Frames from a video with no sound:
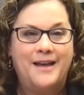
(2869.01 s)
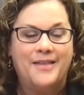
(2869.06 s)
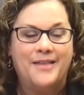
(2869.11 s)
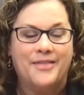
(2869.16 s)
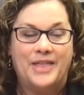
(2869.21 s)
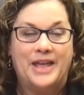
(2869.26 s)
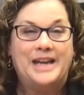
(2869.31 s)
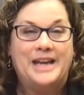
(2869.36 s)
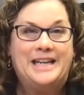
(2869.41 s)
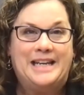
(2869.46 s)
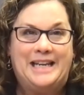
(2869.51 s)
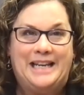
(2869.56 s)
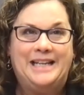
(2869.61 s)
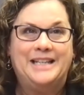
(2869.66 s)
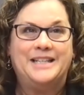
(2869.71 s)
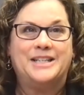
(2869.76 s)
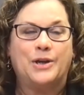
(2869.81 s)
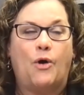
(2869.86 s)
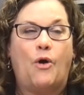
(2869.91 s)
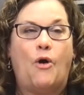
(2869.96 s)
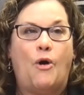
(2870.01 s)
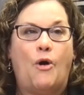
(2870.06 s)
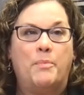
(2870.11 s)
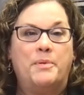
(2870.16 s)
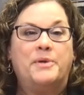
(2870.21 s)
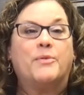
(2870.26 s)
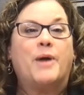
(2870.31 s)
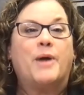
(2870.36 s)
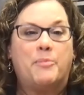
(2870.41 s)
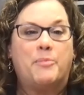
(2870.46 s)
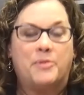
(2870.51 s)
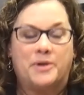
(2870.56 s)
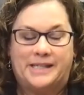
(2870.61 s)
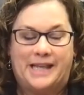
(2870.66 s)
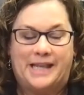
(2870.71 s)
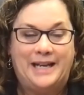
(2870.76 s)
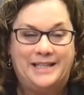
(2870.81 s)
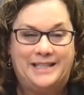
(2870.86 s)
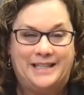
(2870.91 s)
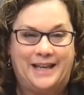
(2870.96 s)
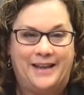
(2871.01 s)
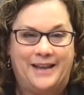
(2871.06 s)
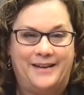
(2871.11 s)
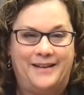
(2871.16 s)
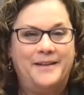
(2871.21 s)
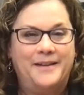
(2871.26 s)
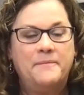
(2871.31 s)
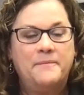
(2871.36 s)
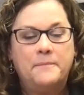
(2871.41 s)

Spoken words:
that need to all be represented?